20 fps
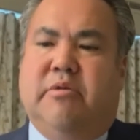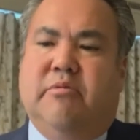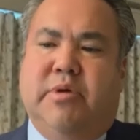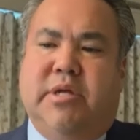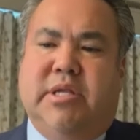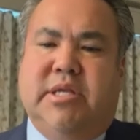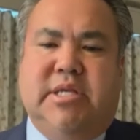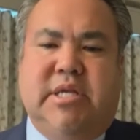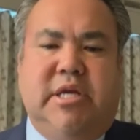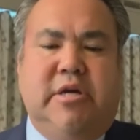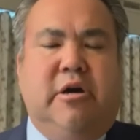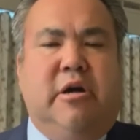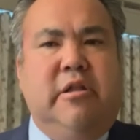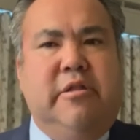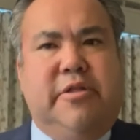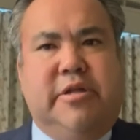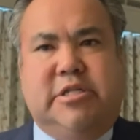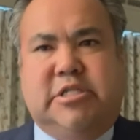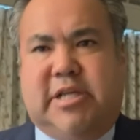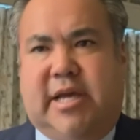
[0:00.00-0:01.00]
we see all of
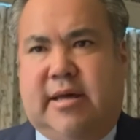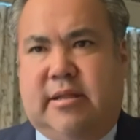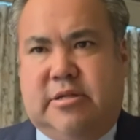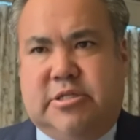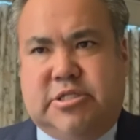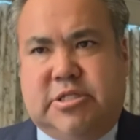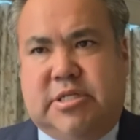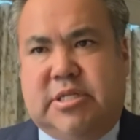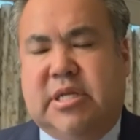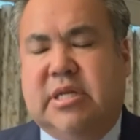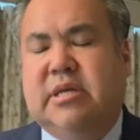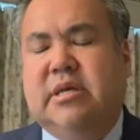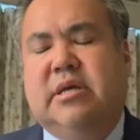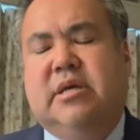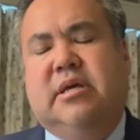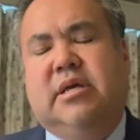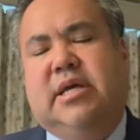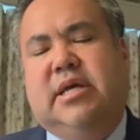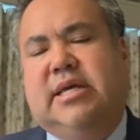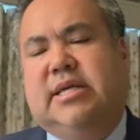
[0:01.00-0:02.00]
the challenges
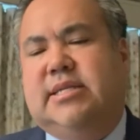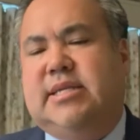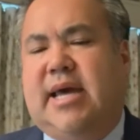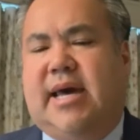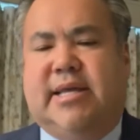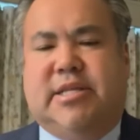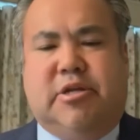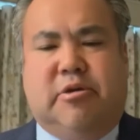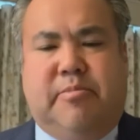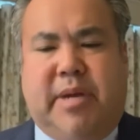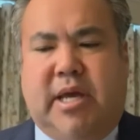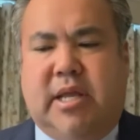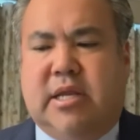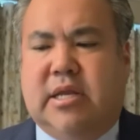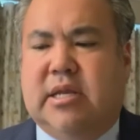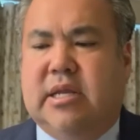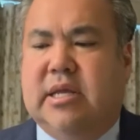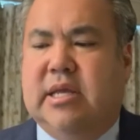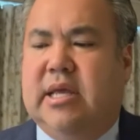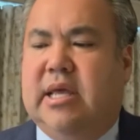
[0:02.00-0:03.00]
exacerbated.